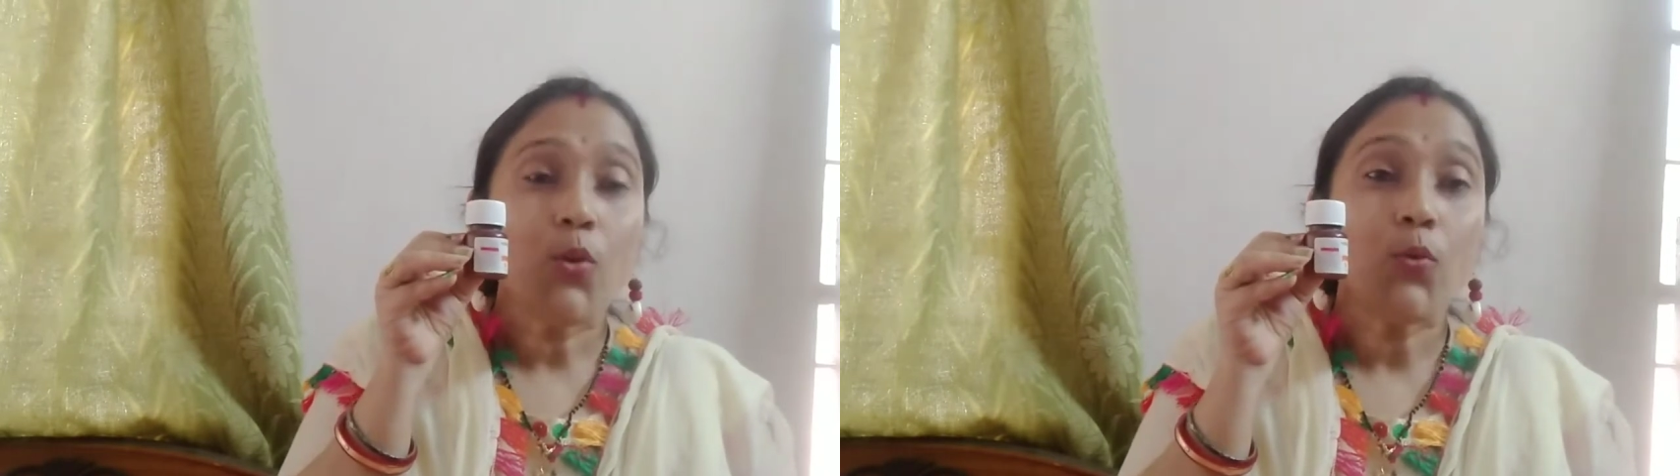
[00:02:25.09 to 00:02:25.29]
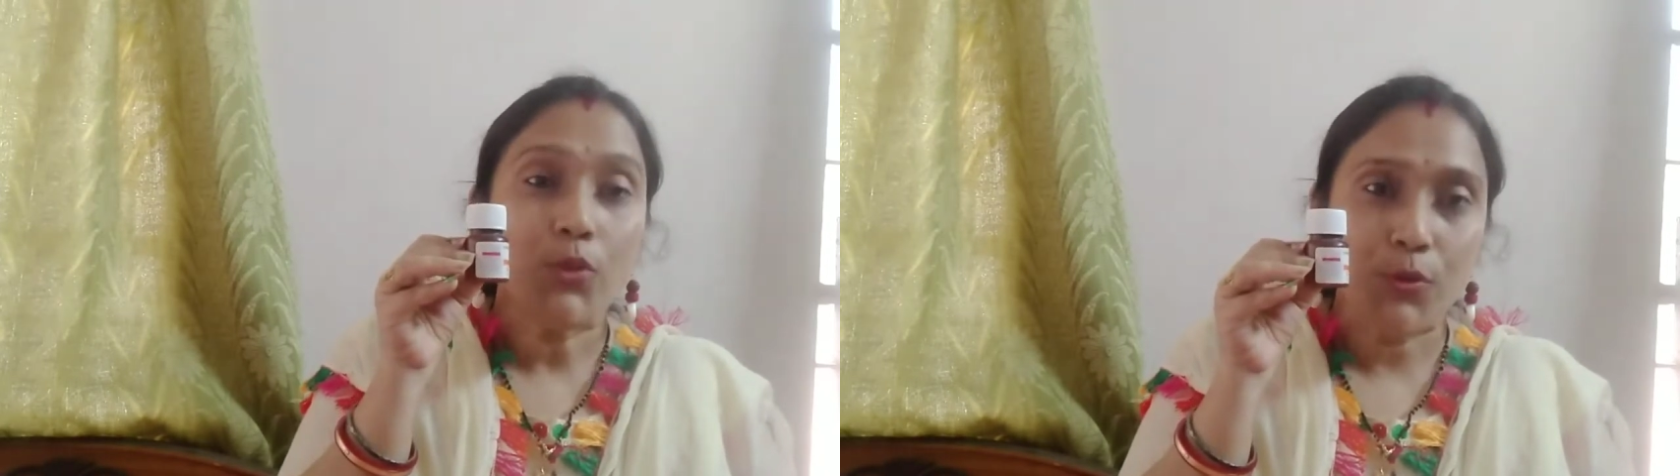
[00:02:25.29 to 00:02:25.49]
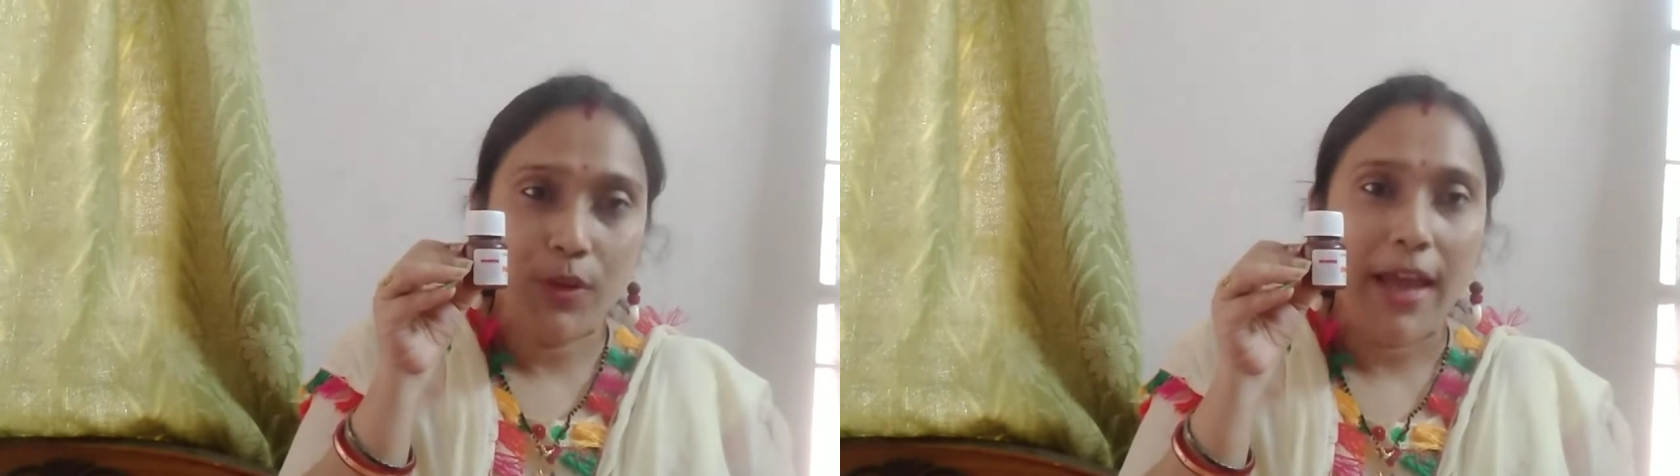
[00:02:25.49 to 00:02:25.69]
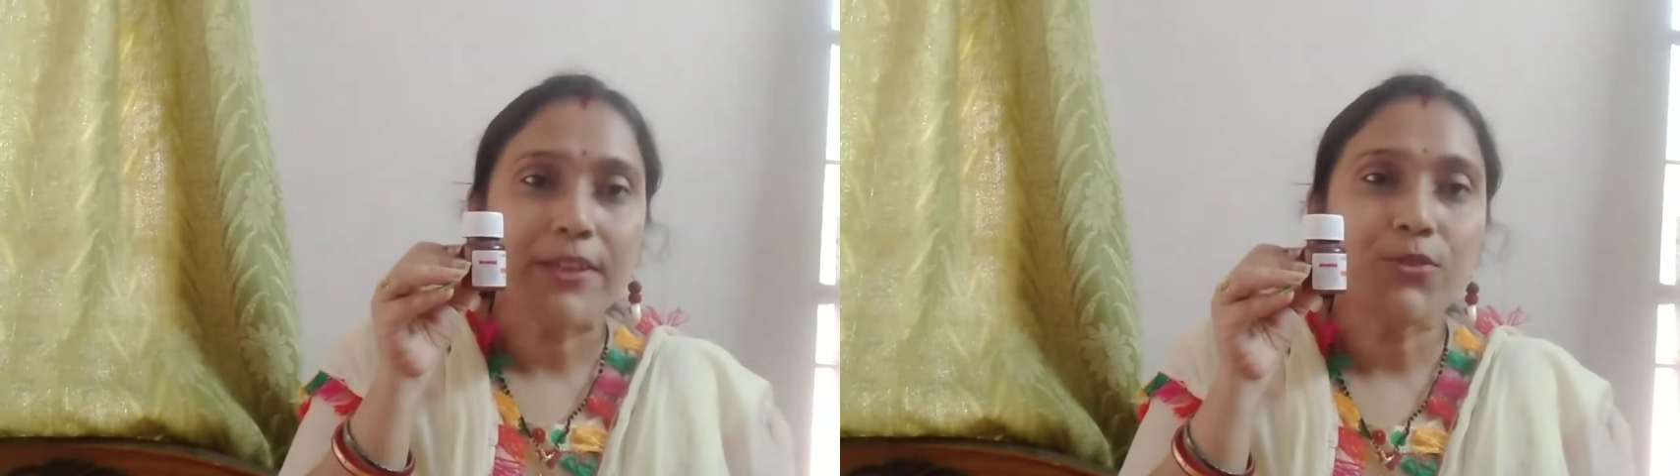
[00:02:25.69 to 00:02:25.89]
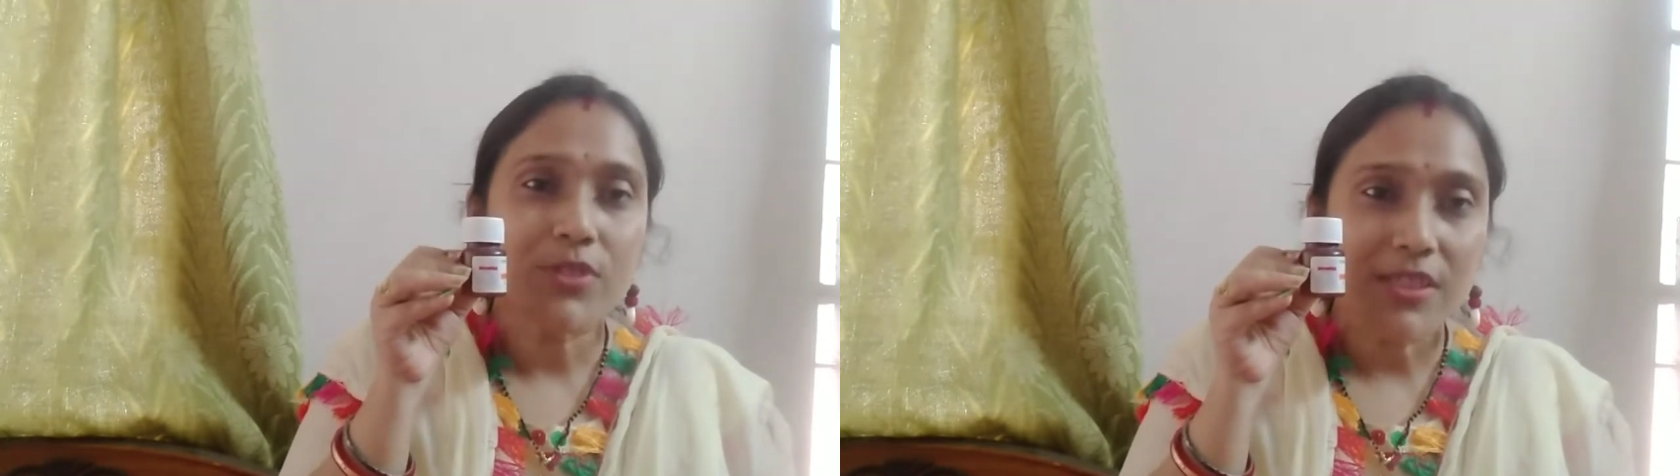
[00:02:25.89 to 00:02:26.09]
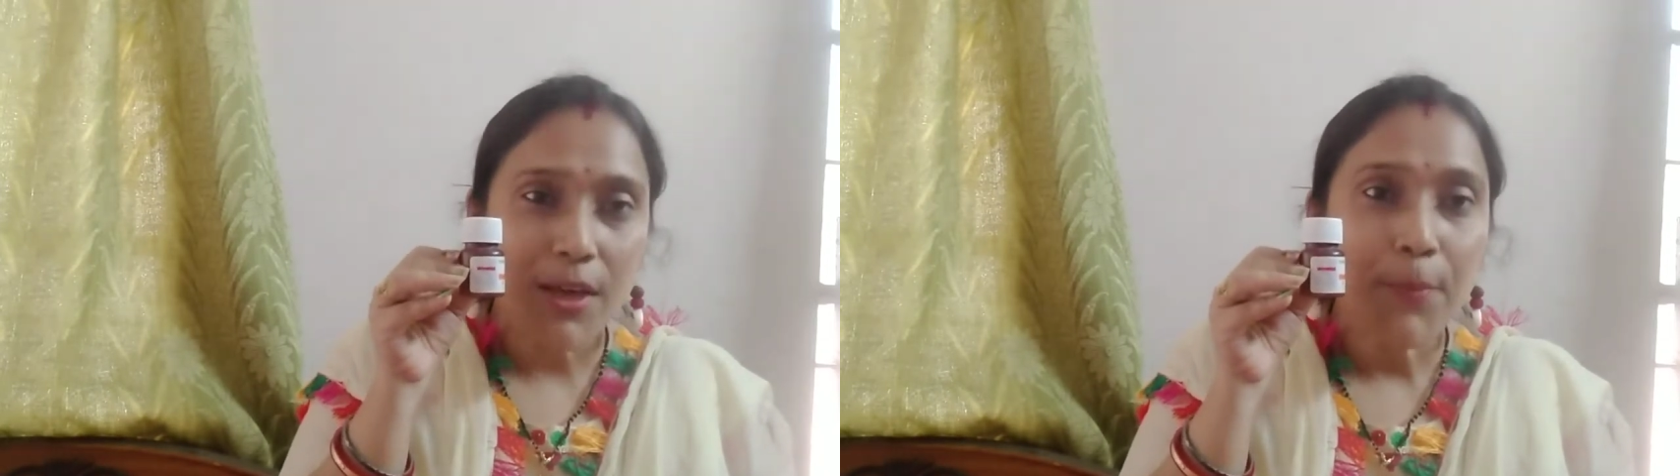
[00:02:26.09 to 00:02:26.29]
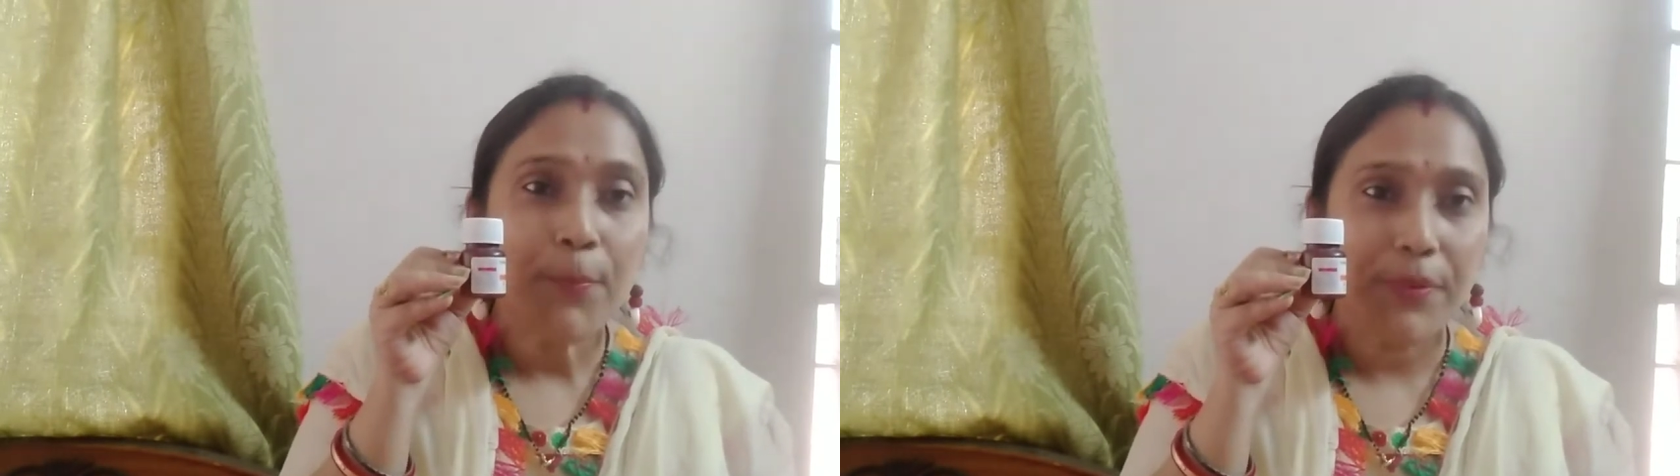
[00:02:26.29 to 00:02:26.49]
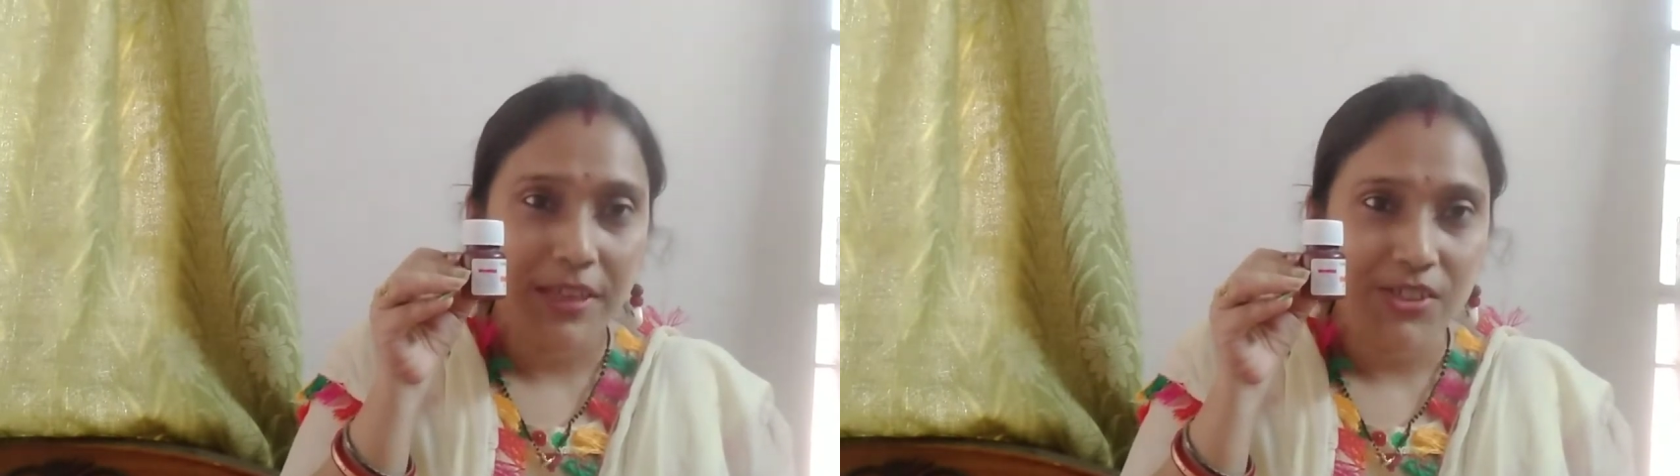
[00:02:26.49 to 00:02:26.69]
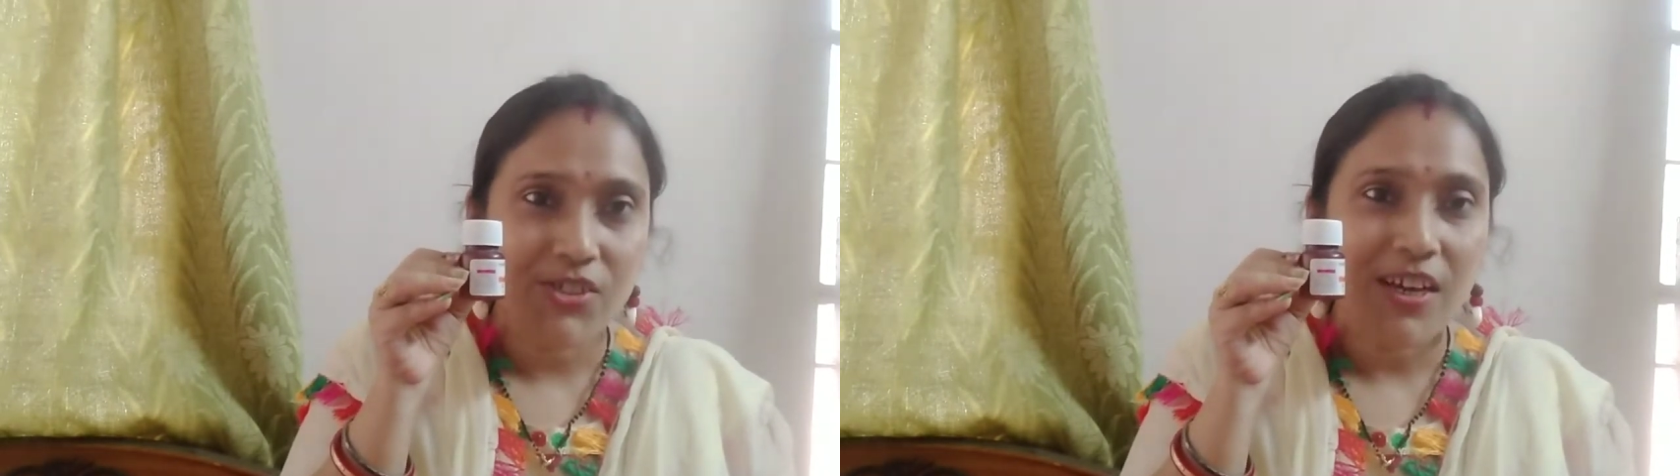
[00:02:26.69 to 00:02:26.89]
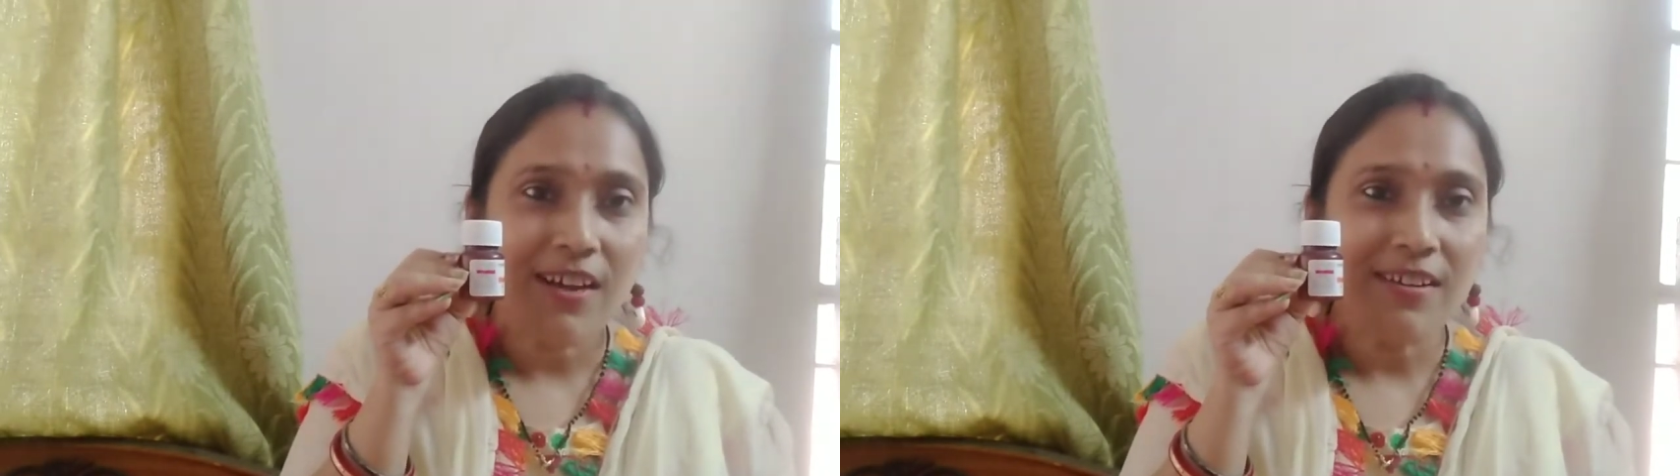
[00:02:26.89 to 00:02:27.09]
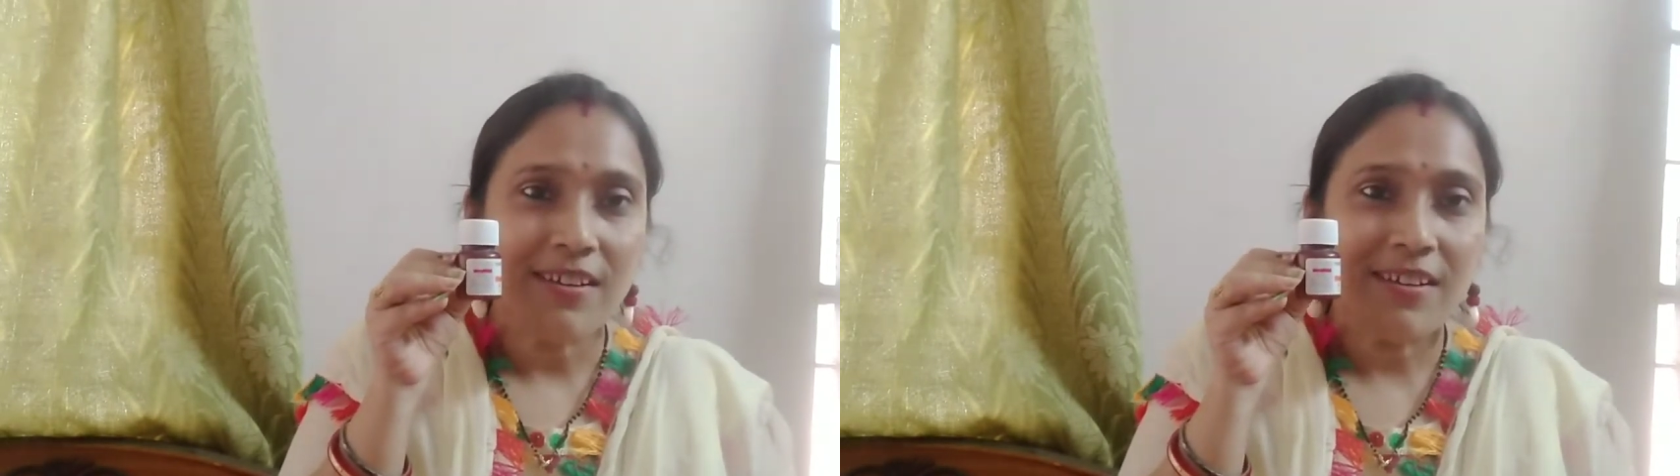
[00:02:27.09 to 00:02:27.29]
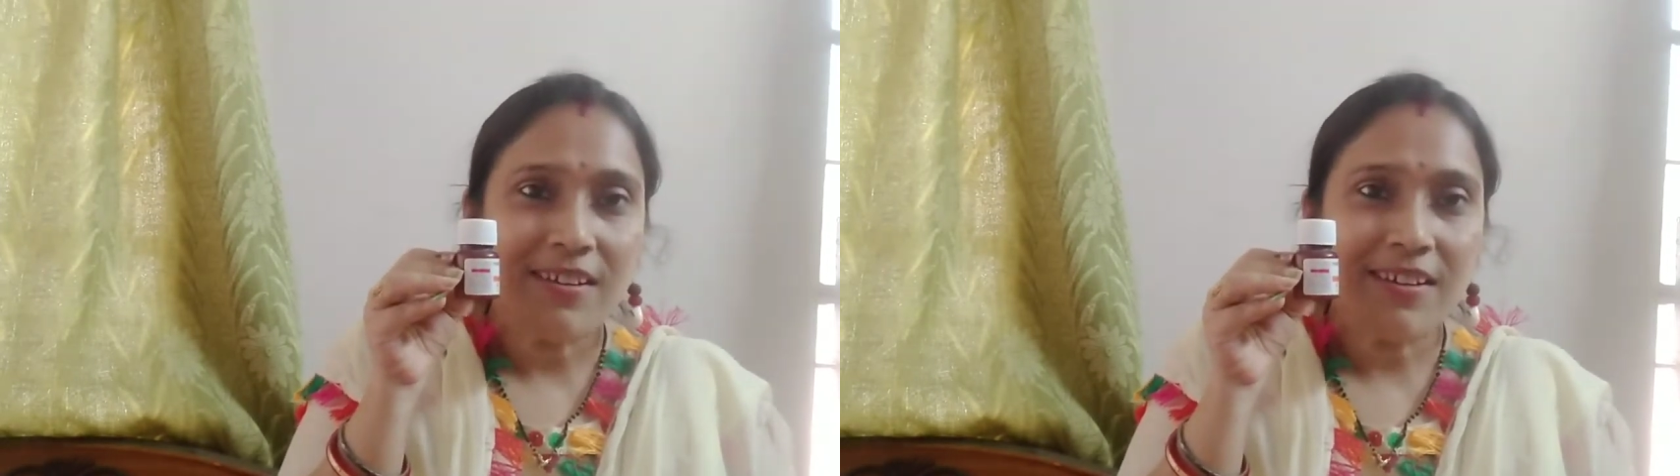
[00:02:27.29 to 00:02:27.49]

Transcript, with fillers: Would you like to see a big jar?